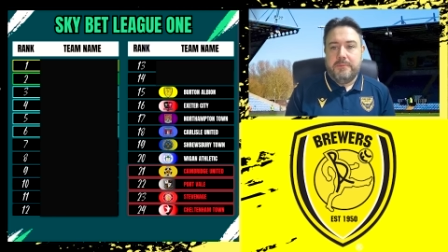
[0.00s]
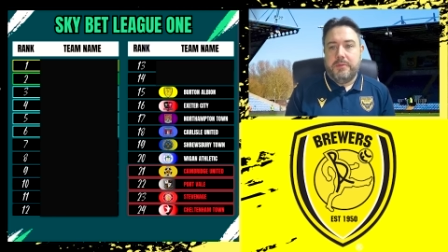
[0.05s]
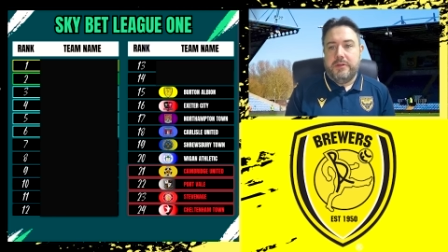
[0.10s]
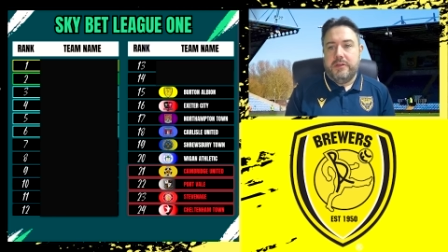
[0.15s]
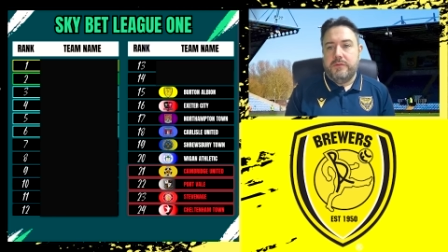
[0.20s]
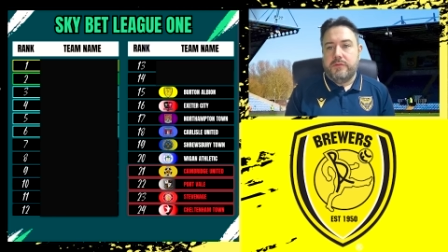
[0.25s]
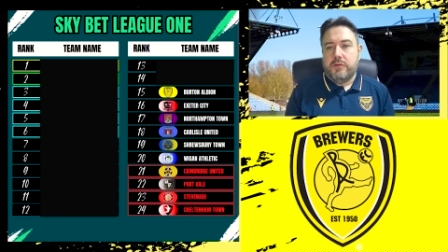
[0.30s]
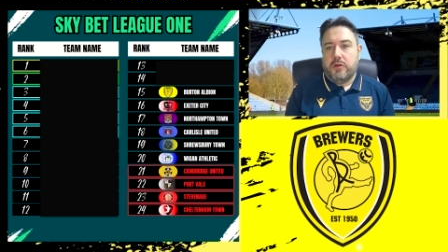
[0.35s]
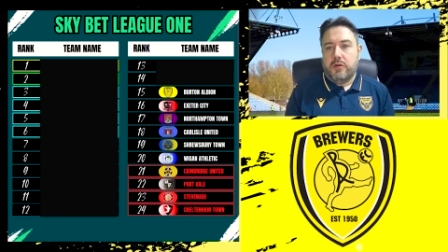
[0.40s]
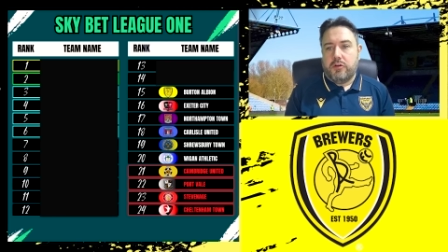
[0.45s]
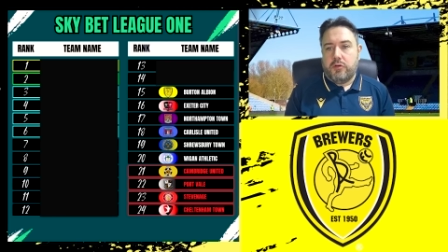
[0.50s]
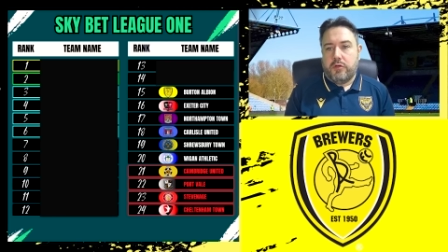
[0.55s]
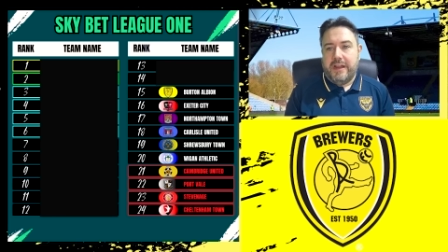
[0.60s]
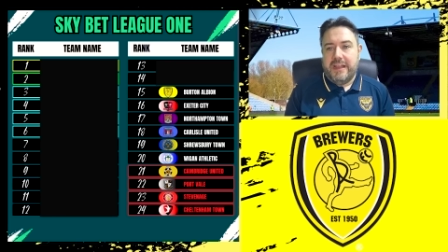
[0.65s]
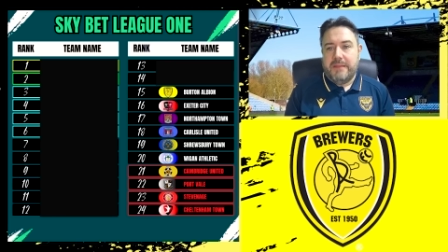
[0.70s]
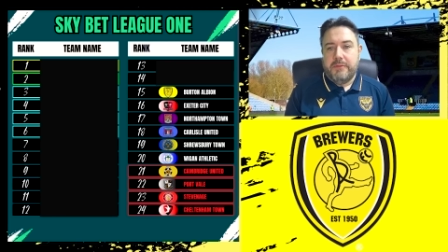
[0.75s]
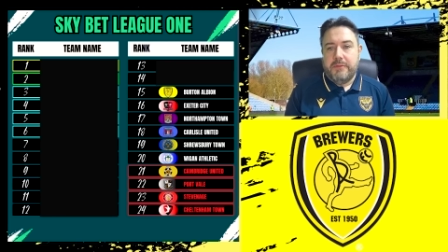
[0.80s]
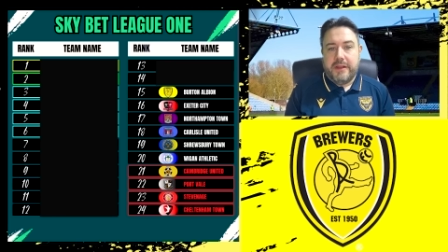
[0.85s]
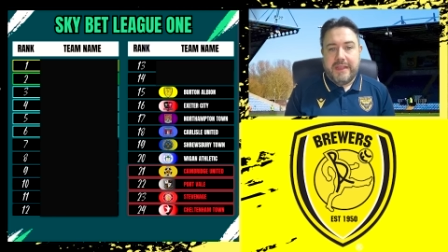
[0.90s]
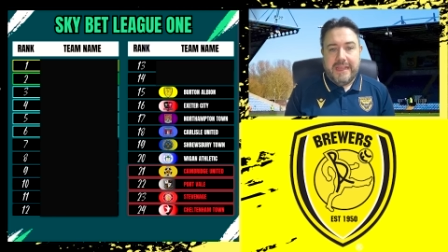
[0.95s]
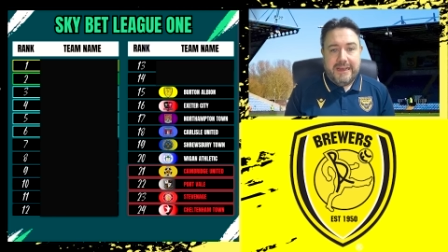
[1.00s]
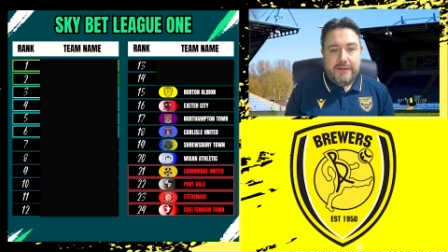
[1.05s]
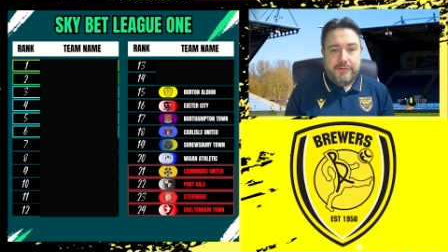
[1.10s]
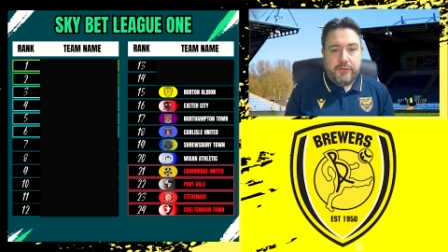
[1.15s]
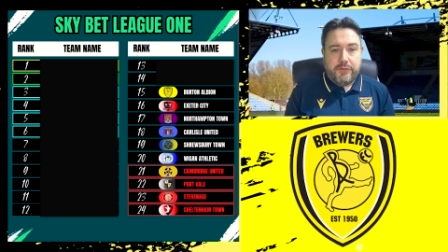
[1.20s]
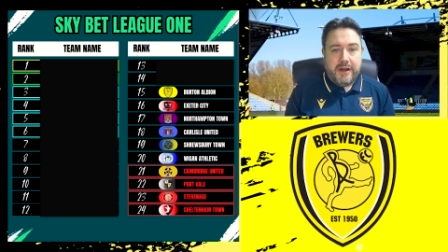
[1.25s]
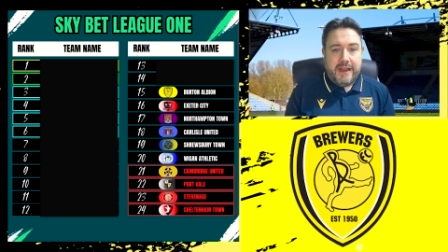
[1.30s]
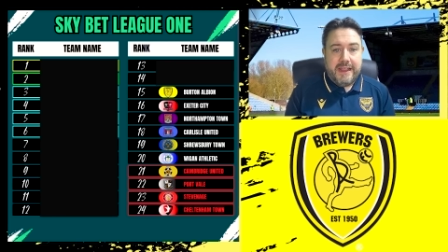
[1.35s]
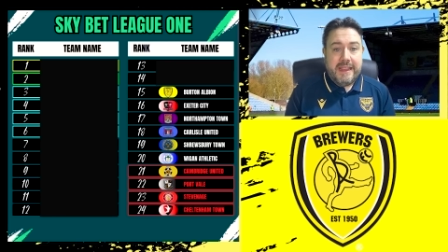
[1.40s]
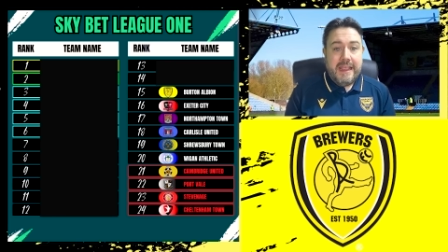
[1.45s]
but you've got Craig
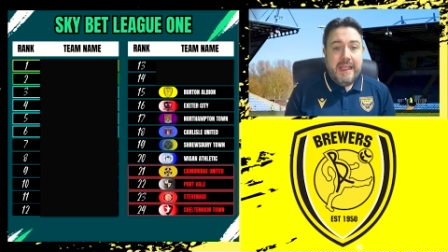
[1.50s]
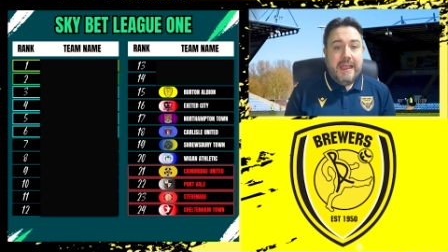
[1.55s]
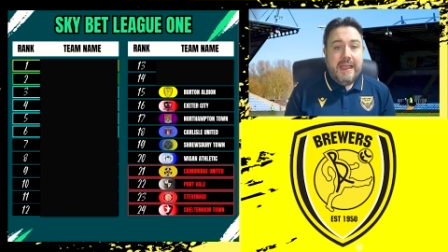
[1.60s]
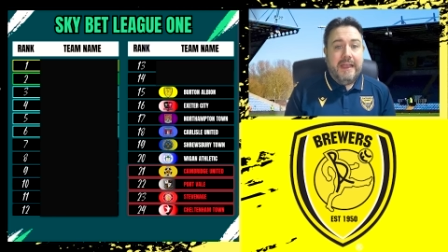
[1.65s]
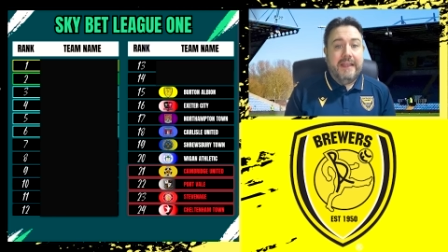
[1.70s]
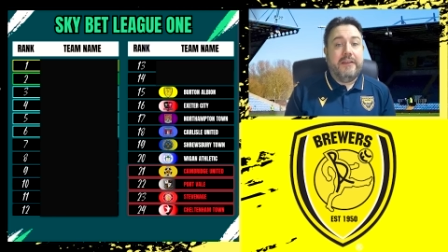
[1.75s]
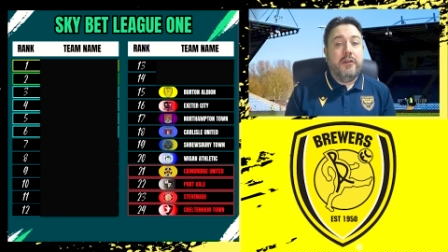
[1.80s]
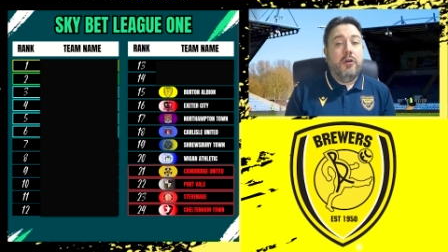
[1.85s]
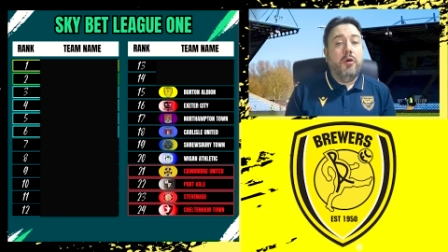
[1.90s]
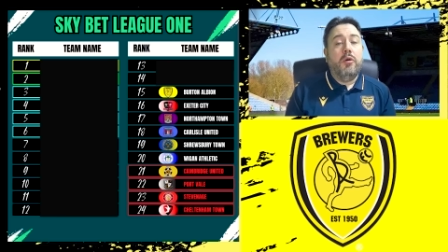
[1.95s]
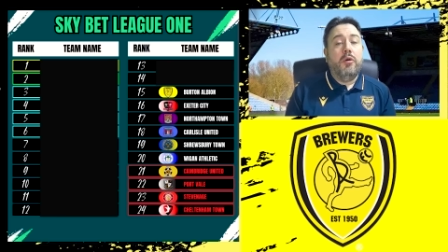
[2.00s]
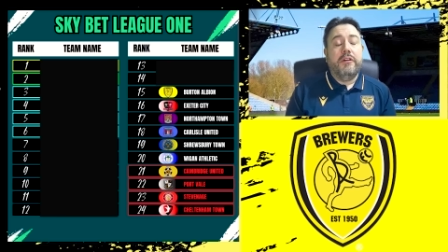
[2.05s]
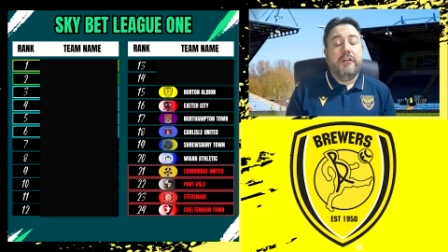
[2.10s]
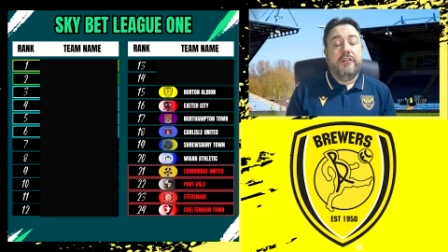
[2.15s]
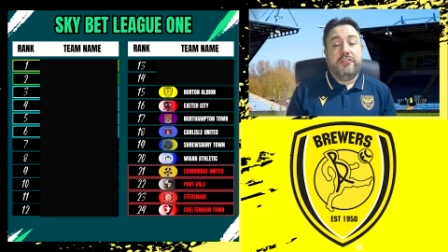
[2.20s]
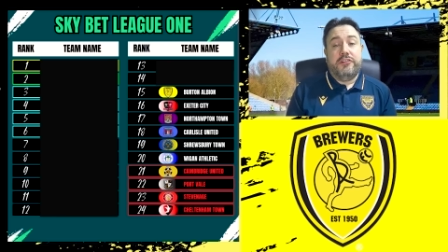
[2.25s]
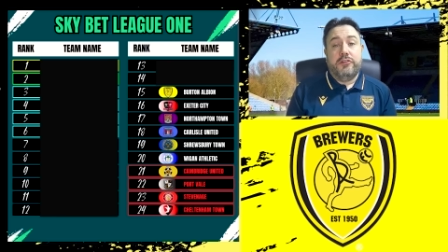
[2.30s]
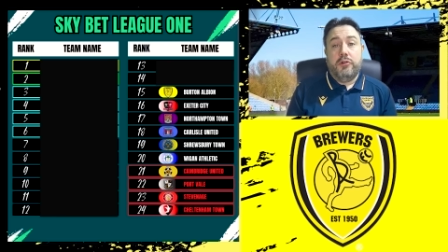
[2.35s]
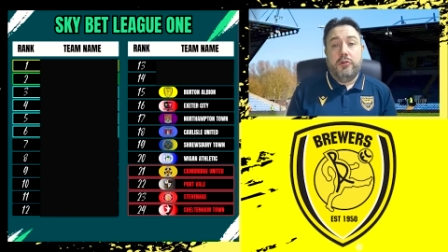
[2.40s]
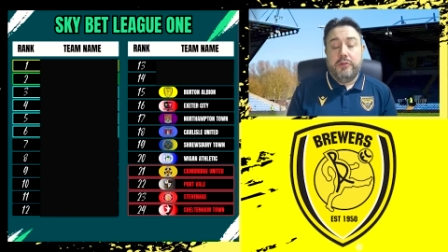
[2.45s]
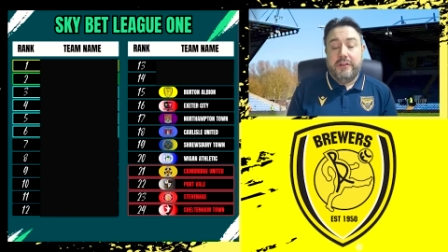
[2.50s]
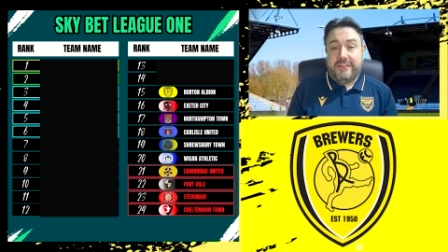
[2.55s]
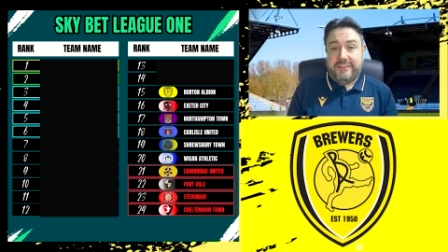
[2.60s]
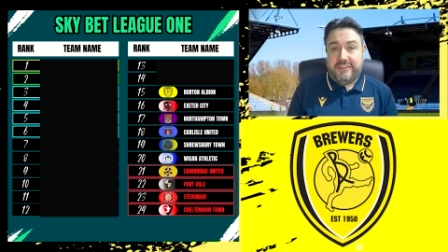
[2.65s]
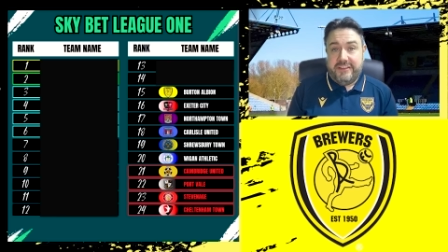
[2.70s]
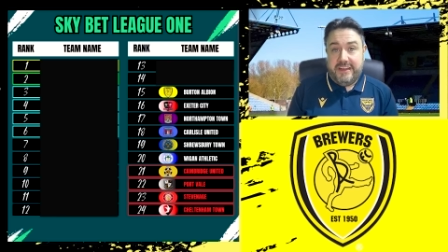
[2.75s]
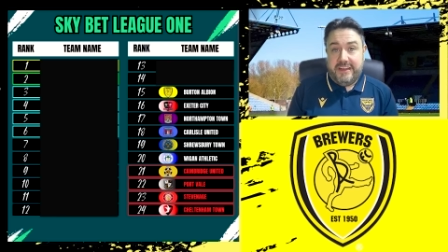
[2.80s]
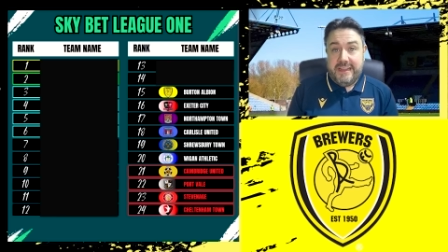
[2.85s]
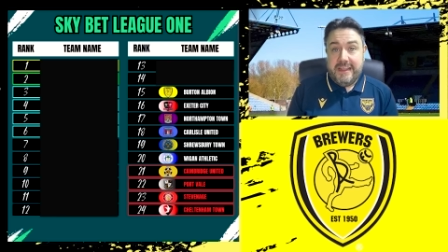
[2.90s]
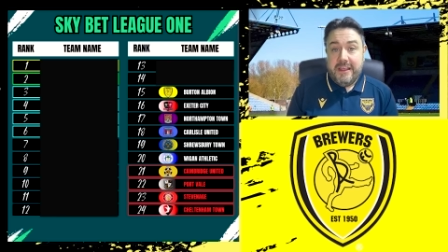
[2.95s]
McGillivray and Connor
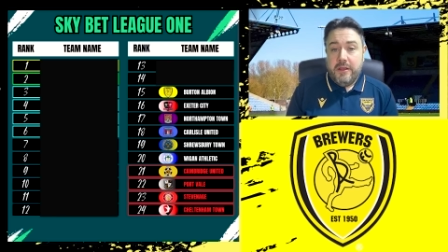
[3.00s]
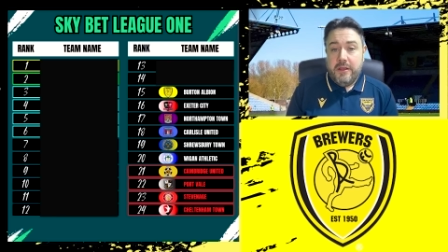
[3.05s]
Shaughnessy.